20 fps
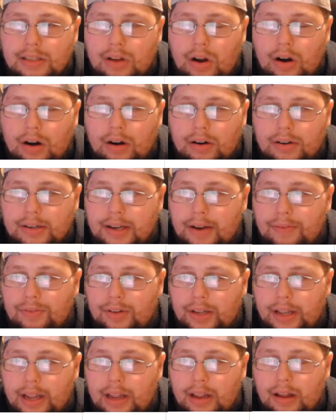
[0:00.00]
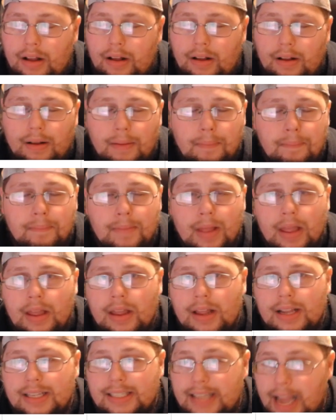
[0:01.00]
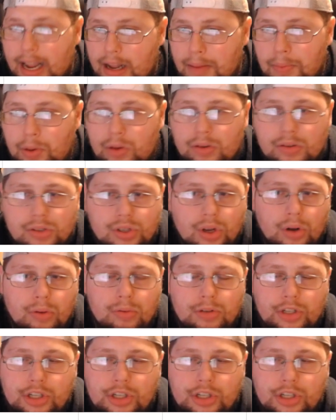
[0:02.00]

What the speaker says: are definitely stackable. So,